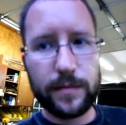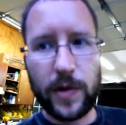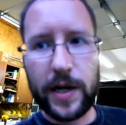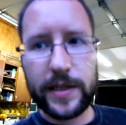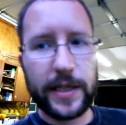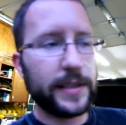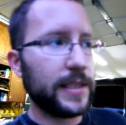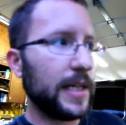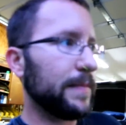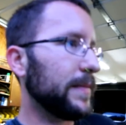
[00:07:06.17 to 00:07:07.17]
brighten things
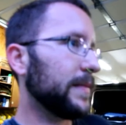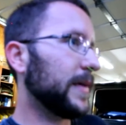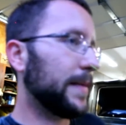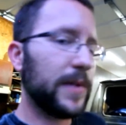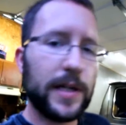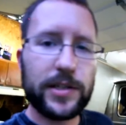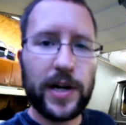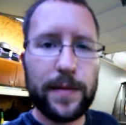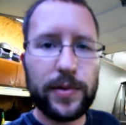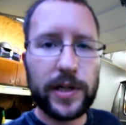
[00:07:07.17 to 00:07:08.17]
up. I'm going to
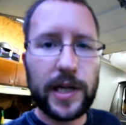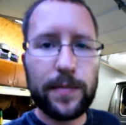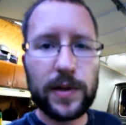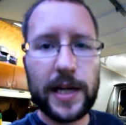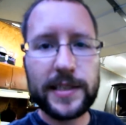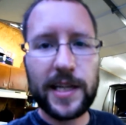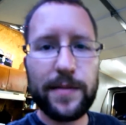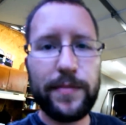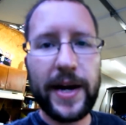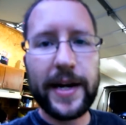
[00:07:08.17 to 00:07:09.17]
try to put a couple lights on
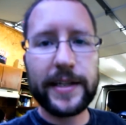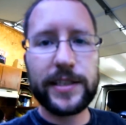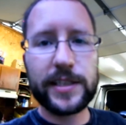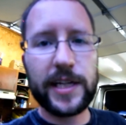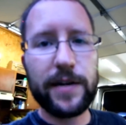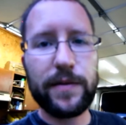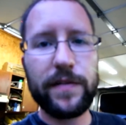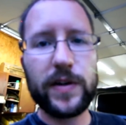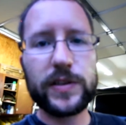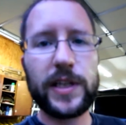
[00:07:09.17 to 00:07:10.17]
the back, just kind of
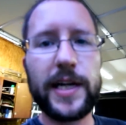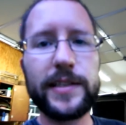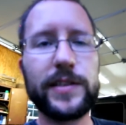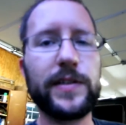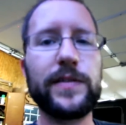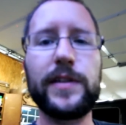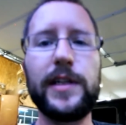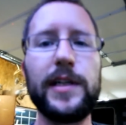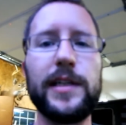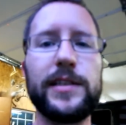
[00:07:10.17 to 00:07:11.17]
reverse lights, or
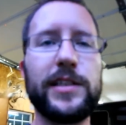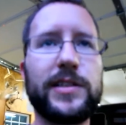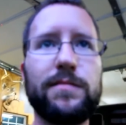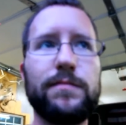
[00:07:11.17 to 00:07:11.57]
just